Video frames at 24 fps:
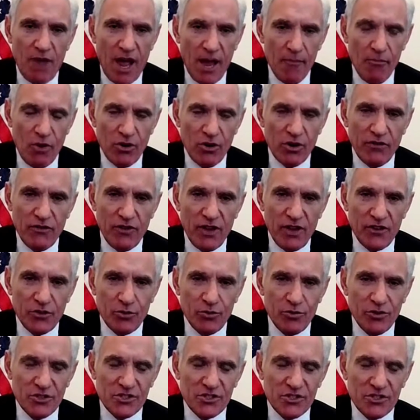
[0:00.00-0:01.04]
My
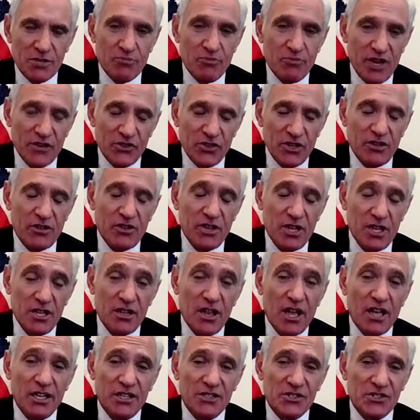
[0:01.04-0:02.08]
motivation was the President of the
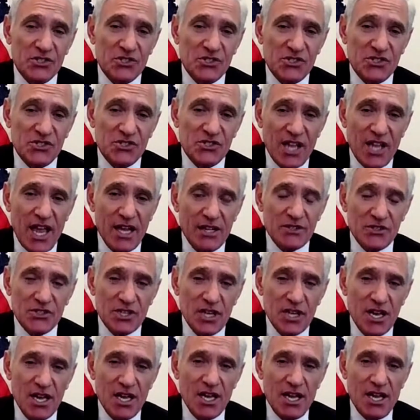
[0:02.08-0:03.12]
United
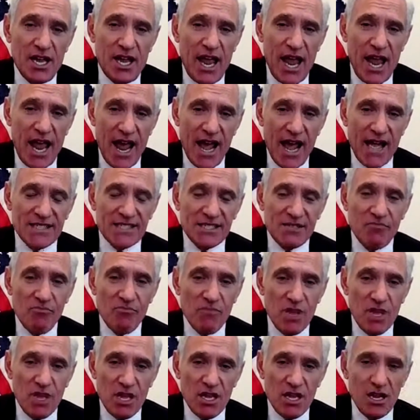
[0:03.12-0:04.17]
States asked
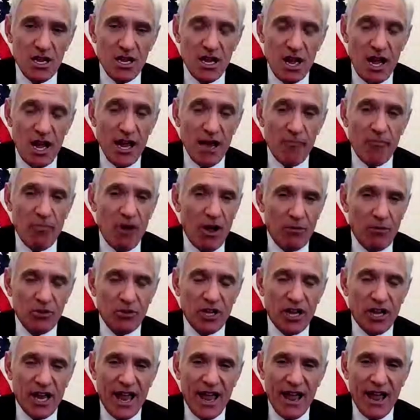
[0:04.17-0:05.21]
me, a
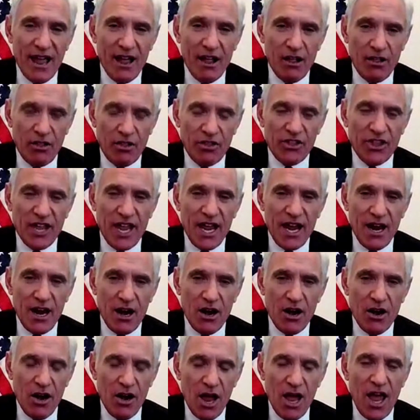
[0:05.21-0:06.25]

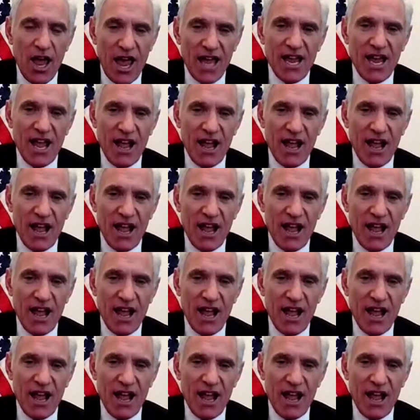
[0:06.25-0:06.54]
healthcare